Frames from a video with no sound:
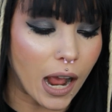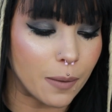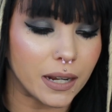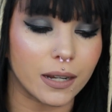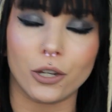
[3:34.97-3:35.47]
I
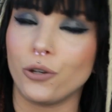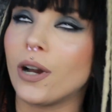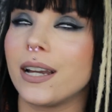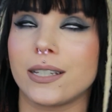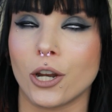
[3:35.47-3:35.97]
mean, you
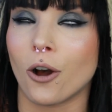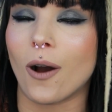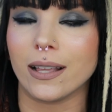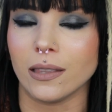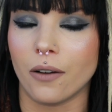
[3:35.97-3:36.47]
guys know
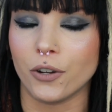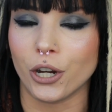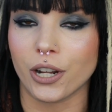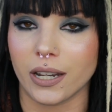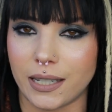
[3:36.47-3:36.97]
I love a
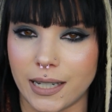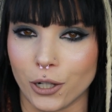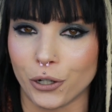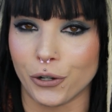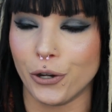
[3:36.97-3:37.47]
good
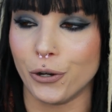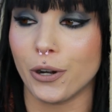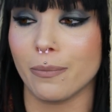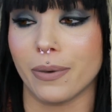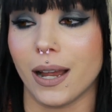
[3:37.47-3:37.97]
concealer
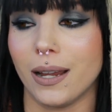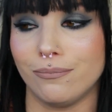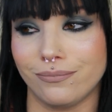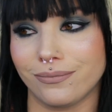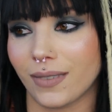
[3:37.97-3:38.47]
nude,
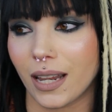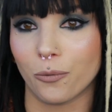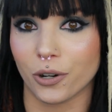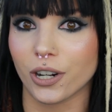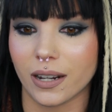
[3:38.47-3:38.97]
but
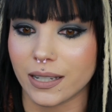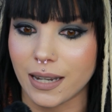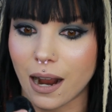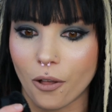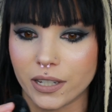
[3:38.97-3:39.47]
we're gonna
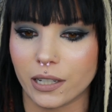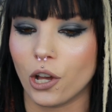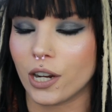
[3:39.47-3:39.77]
see how this